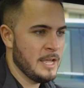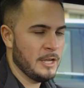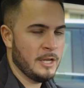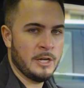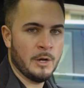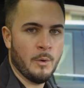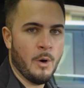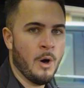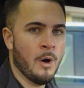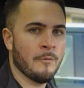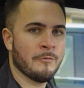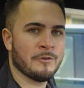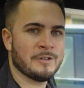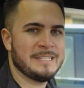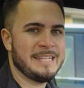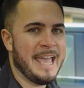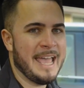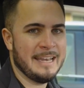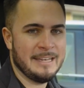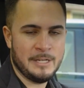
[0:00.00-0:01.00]
you know, over
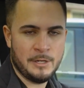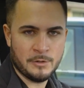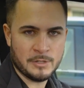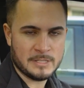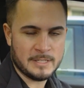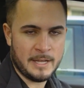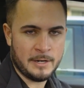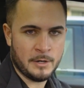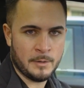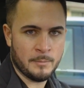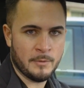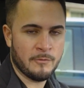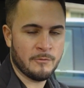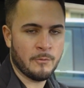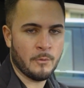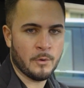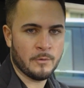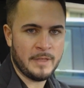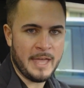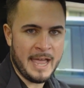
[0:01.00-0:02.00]
10 years later
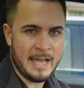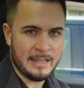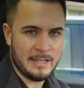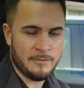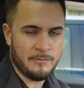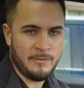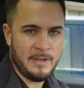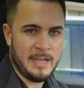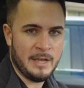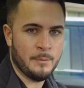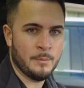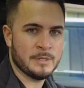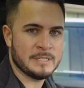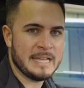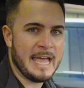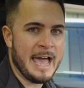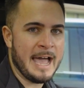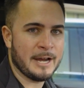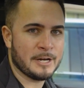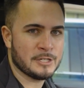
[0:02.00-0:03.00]
before the LFA
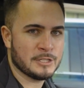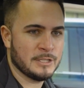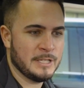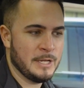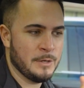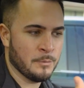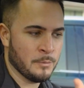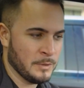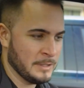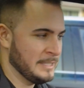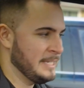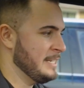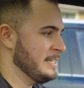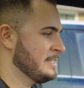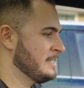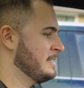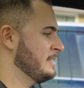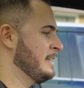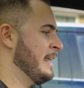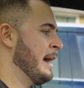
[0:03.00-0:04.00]
was actually released.